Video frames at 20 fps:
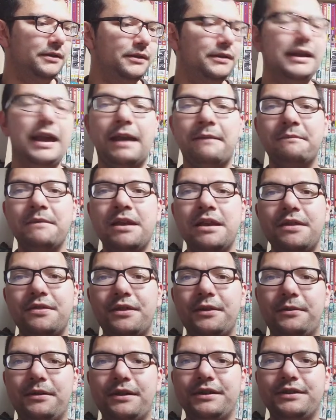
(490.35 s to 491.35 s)
yeah,
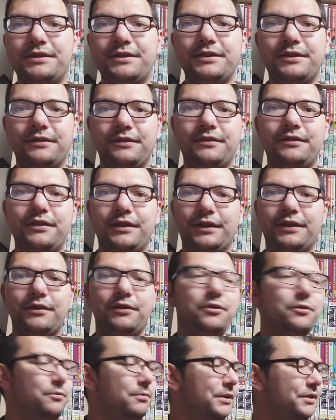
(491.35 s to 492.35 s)
there is some, like a
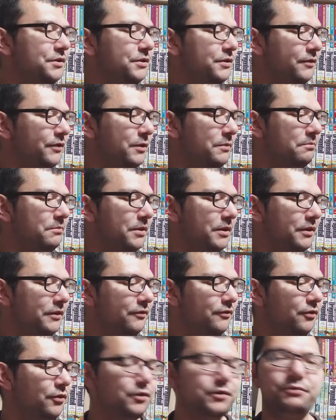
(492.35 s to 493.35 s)
whole bunch of them, but
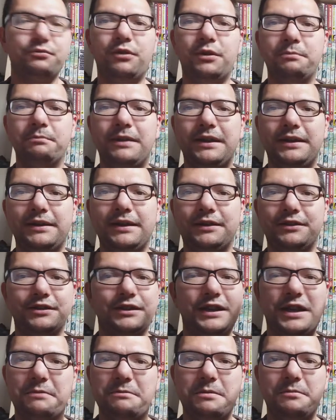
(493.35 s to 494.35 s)
it follows one main character.
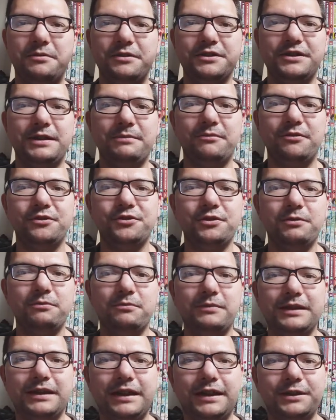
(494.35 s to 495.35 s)
I can't remember his name on top of
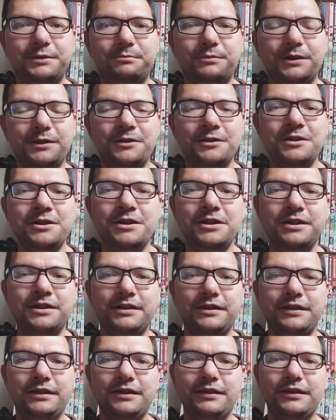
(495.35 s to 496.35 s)
my head, but
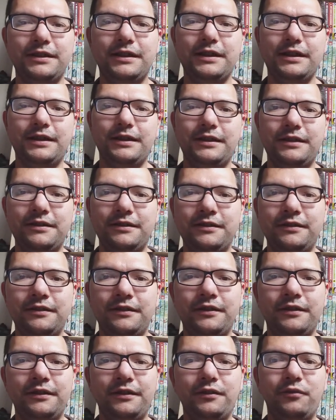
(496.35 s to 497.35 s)
he
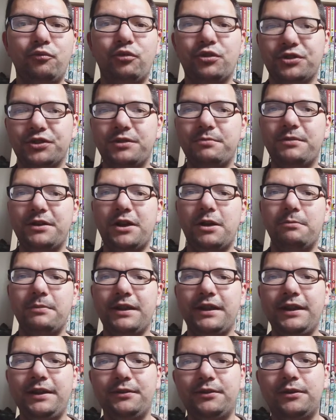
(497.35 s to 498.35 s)
he wants to become a
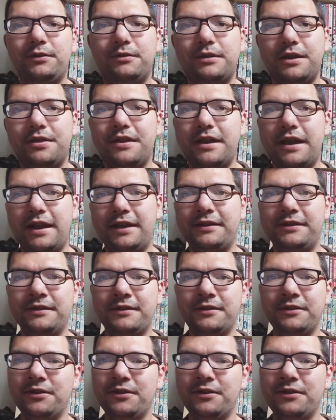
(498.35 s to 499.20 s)
hero, and then